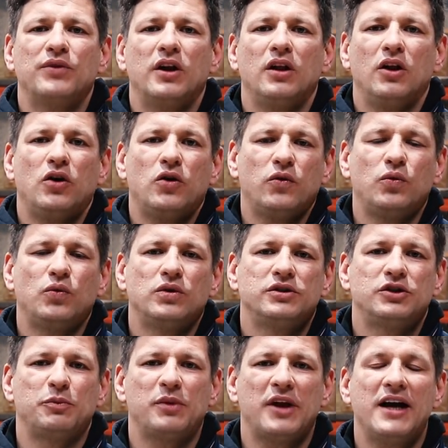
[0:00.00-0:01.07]
low
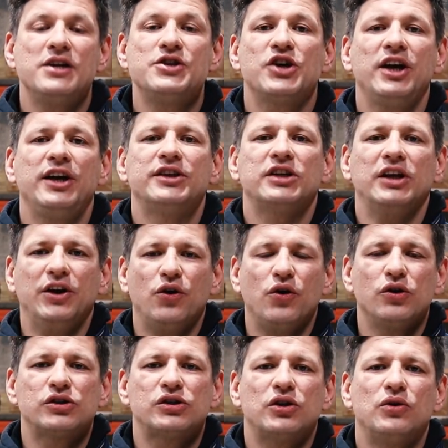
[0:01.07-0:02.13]
supply chains and
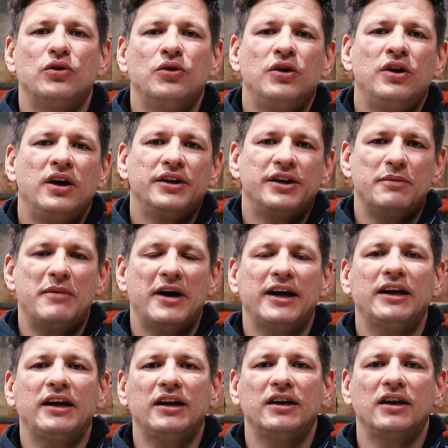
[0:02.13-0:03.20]
also the
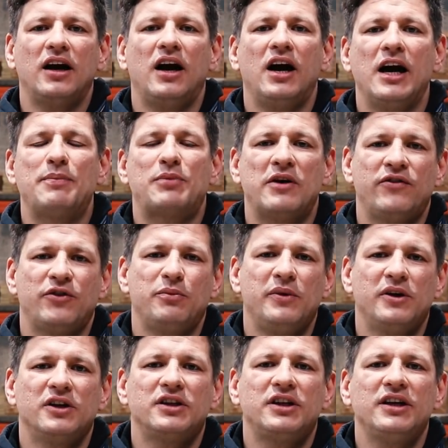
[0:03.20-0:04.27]
mining high
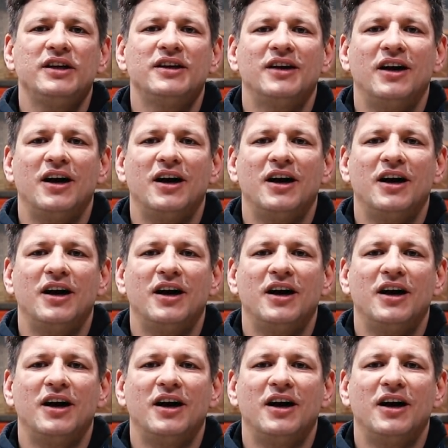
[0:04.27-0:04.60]
profitability.